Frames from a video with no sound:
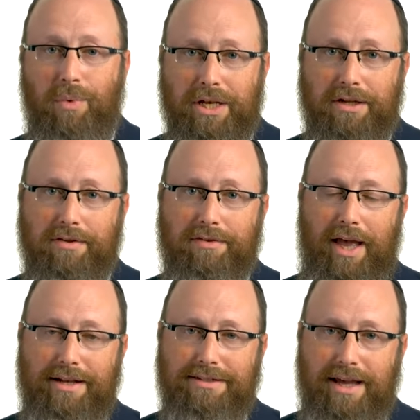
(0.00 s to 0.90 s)
witness
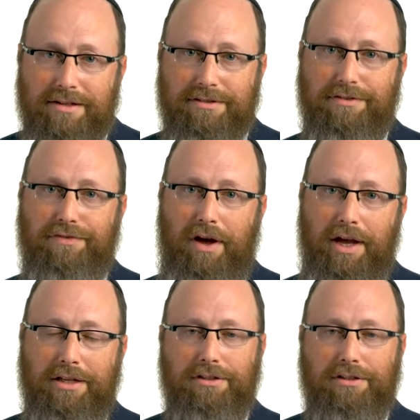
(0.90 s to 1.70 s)
and testifying